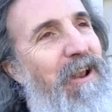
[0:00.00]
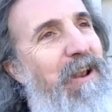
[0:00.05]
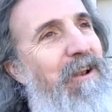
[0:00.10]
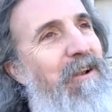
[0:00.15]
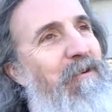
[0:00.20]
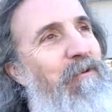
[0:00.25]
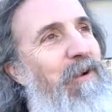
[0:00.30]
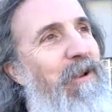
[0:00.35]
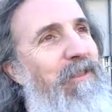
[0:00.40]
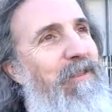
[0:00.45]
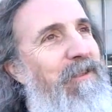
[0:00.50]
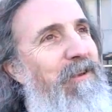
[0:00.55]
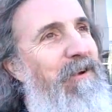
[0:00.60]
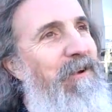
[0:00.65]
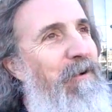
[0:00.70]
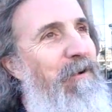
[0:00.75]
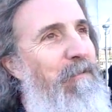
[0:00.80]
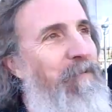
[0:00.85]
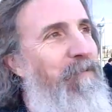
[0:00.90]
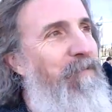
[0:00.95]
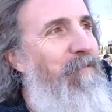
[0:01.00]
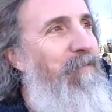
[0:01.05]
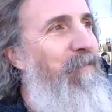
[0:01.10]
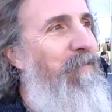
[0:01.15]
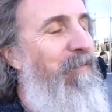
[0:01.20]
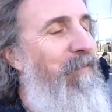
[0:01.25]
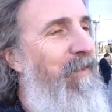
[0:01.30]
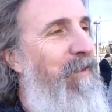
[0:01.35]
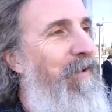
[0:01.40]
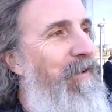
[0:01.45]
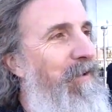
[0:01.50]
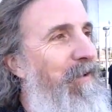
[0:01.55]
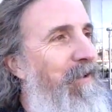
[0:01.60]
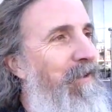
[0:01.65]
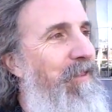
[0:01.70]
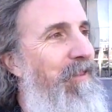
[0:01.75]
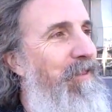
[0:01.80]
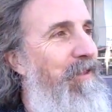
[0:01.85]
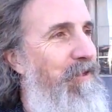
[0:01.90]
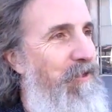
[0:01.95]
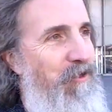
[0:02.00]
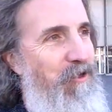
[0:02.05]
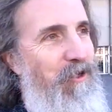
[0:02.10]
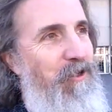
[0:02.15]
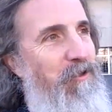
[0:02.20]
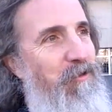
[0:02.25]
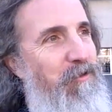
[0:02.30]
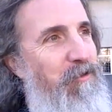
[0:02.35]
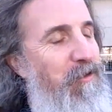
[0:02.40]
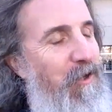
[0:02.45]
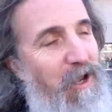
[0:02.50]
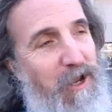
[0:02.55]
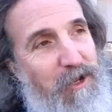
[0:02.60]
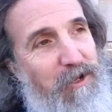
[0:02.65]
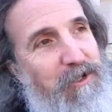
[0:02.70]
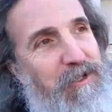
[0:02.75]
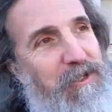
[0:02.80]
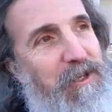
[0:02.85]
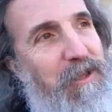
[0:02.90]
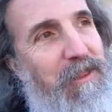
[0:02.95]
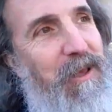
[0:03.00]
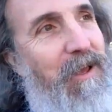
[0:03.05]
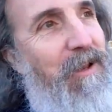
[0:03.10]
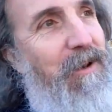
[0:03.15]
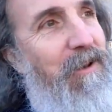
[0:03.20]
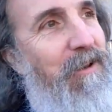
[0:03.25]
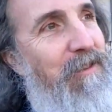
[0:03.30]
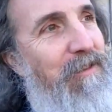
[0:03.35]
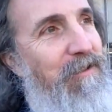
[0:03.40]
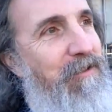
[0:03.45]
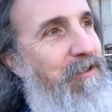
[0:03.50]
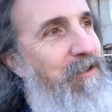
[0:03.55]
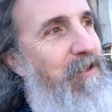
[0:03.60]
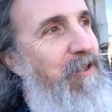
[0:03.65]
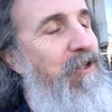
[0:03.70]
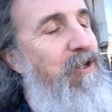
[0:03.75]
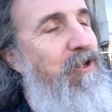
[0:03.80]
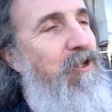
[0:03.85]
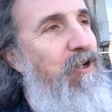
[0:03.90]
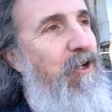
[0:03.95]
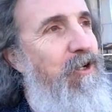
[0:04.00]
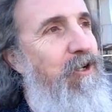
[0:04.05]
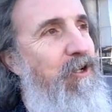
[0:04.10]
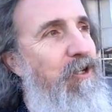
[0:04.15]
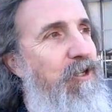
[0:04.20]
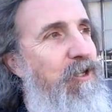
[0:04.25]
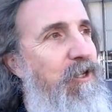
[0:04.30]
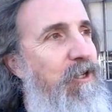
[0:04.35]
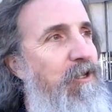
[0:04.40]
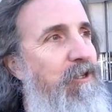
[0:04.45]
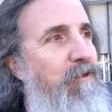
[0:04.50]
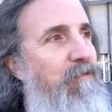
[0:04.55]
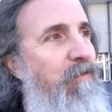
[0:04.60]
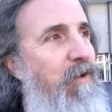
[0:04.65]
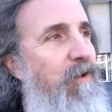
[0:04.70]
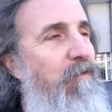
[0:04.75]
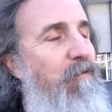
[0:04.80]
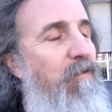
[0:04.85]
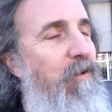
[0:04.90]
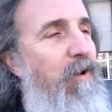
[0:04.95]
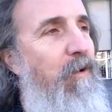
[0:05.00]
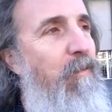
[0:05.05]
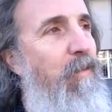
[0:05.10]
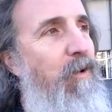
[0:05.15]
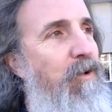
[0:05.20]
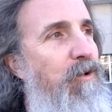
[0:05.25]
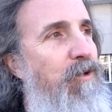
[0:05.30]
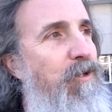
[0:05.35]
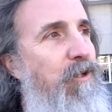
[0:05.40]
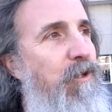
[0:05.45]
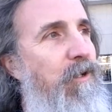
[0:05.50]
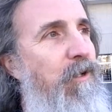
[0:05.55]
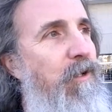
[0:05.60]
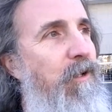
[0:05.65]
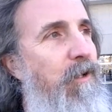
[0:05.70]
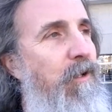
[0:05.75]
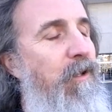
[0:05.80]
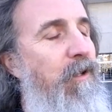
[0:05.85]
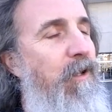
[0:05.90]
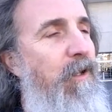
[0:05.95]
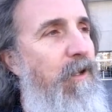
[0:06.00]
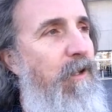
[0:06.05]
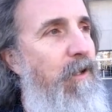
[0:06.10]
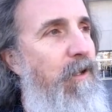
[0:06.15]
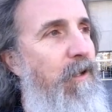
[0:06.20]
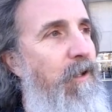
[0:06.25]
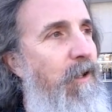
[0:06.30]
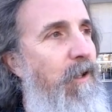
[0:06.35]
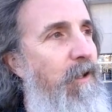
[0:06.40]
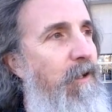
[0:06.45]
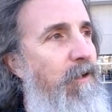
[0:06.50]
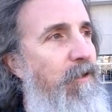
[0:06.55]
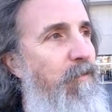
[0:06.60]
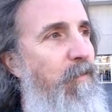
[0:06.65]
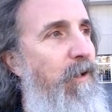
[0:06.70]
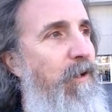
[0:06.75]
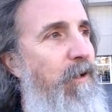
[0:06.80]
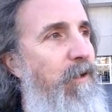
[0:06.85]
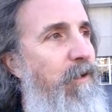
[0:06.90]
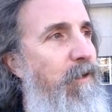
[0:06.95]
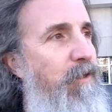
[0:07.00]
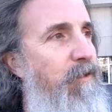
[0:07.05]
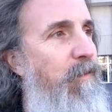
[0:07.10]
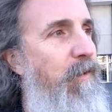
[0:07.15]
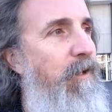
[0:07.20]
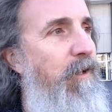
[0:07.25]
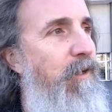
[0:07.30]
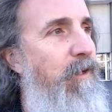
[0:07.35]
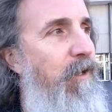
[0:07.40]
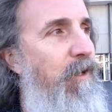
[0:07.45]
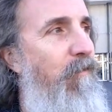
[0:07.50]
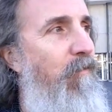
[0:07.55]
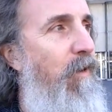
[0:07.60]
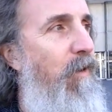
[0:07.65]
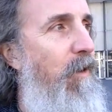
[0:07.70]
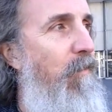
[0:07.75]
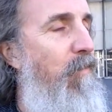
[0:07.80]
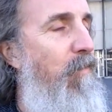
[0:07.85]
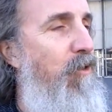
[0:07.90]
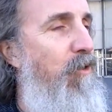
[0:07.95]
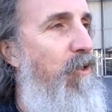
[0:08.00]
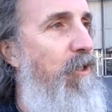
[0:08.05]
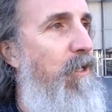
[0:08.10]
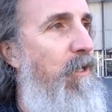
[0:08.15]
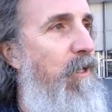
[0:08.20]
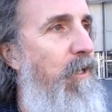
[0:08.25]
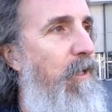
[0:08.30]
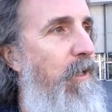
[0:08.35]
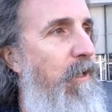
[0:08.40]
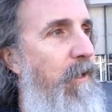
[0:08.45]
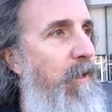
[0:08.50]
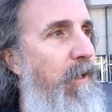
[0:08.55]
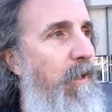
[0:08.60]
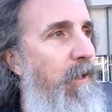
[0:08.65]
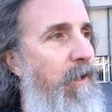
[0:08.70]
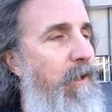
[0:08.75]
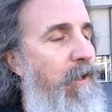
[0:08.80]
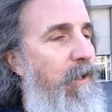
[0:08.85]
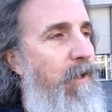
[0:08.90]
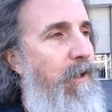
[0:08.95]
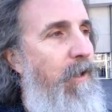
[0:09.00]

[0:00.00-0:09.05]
at any rate, this judge, I could say that this judge is a very fair person, and it's been a dignified proceeding.